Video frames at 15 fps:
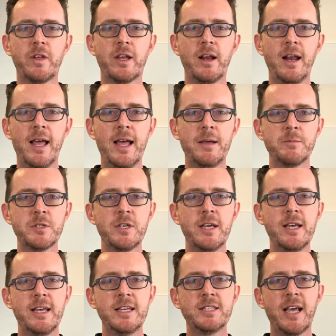of the clamps
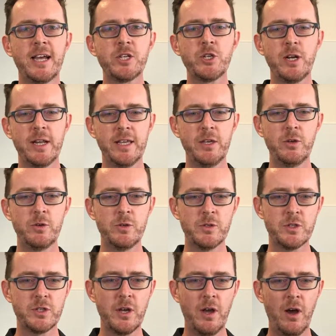is actually
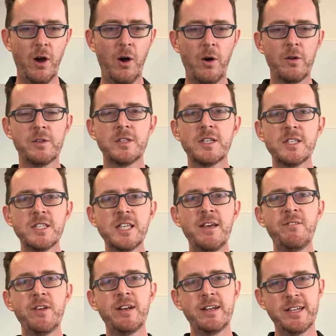used on
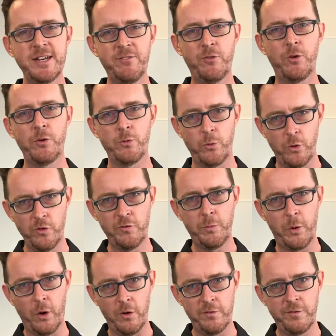seven different
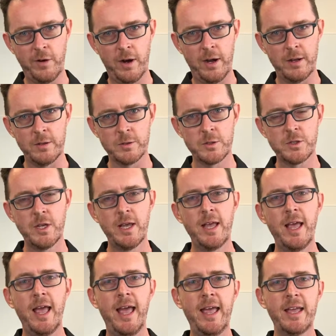roof profiles
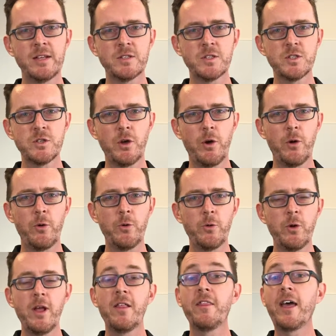and
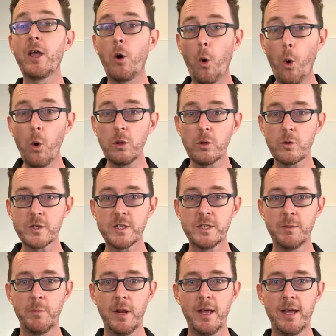so they all look
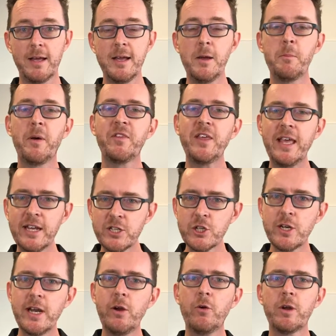similar, but the
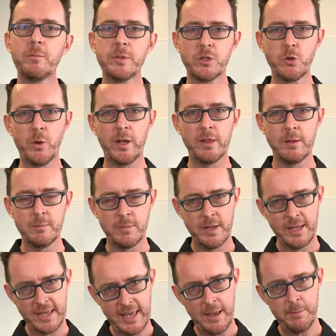engineering between them
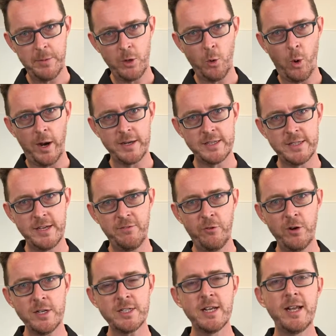can be quite
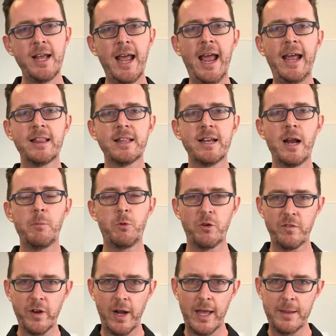different, and the
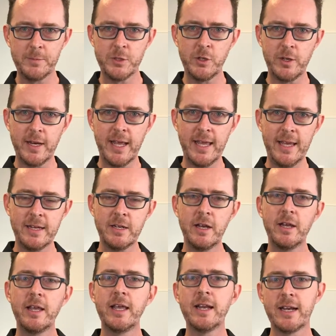number of clamps you
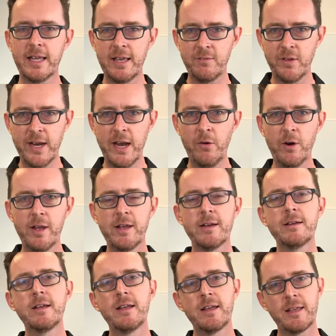need in a given
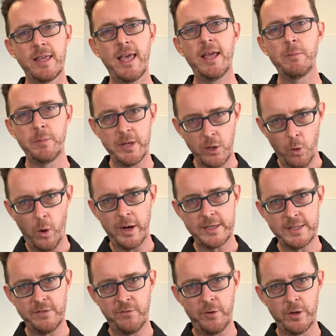area can be
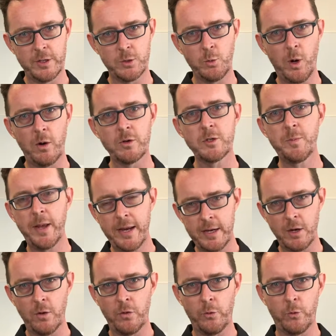quite different as well,
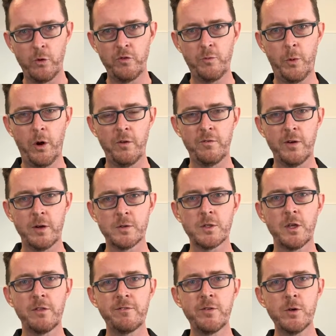depending on the roof profile.
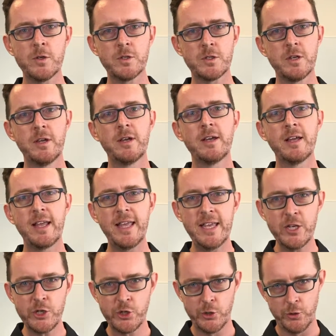So the first
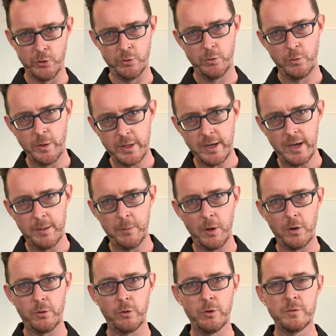issue with Klip
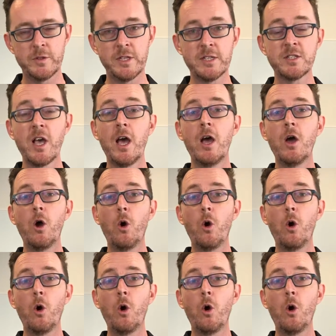Lok roofs is